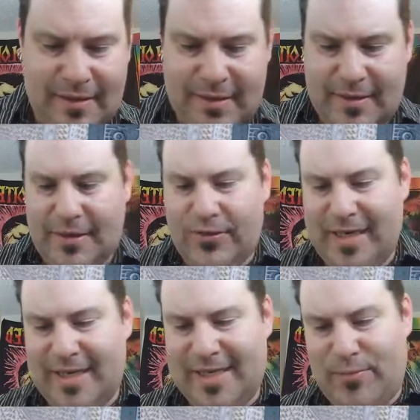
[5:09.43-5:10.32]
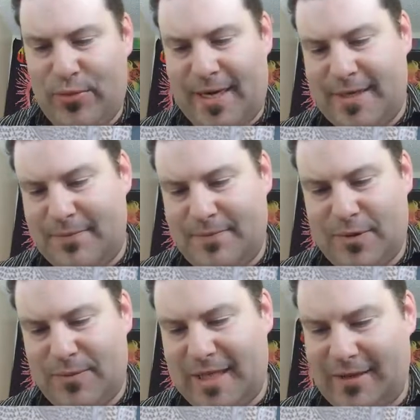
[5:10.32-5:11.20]
They do kind of separate the
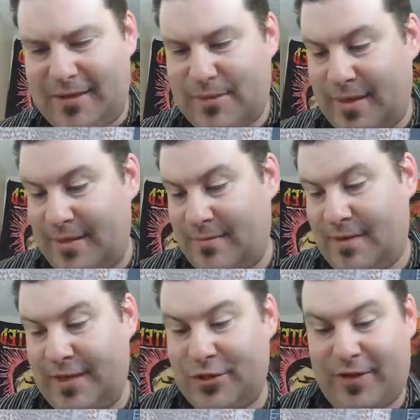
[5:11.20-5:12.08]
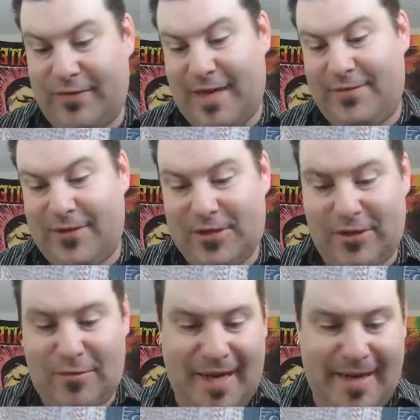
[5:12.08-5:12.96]
metallics, but I usually find if you just stir
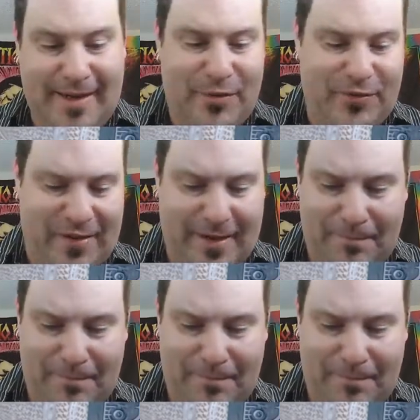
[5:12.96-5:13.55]
them back up, they're fine.